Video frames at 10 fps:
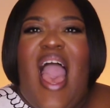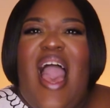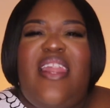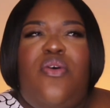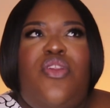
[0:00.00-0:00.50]

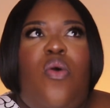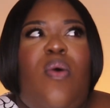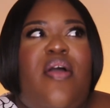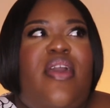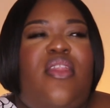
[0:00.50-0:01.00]
I don't know
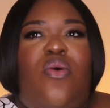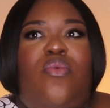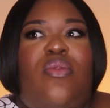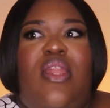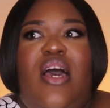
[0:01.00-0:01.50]
why they
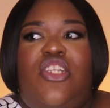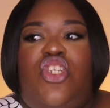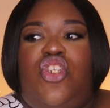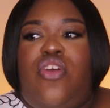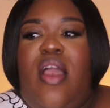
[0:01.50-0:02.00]
don't
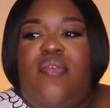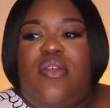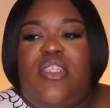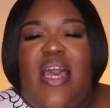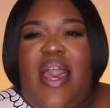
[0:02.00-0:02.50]
launch travel
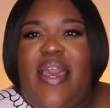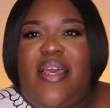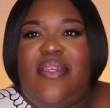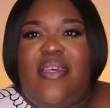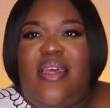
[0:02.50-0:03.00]

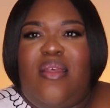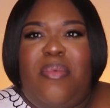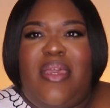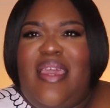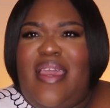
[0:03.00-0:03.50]
size in the
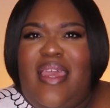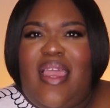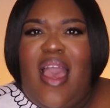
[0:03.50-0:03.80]
beginning.